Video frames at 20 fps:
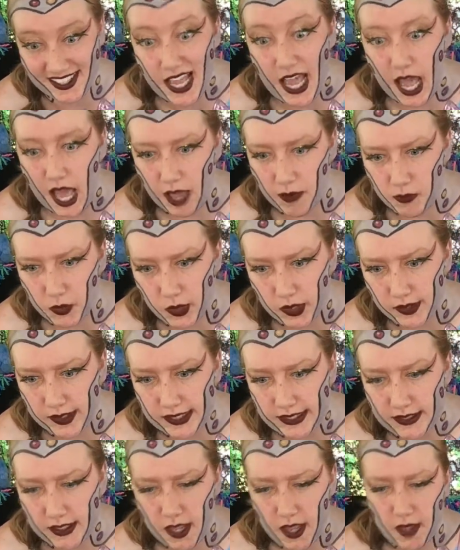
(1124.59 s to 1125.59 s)
I'm
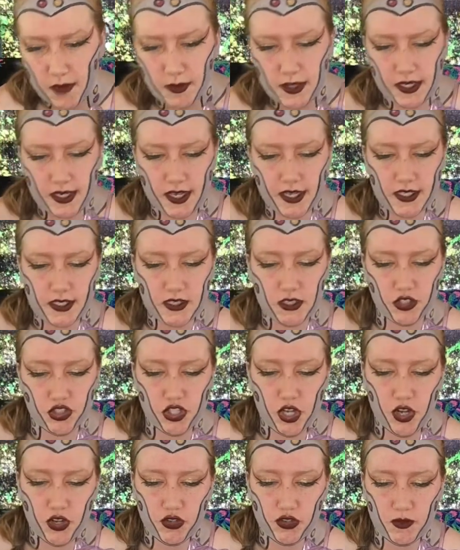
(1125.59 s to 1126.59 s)
worried, because the
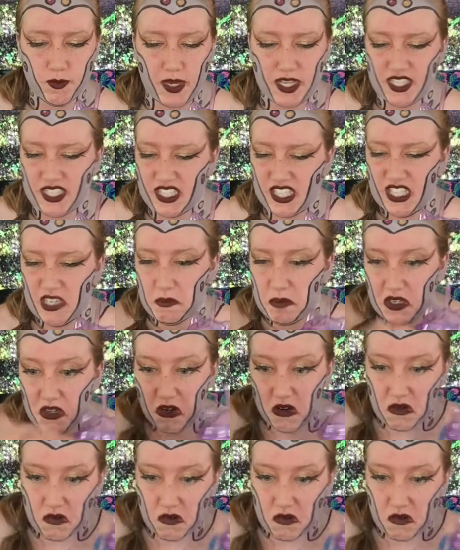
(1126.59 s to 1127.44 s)
show's basically been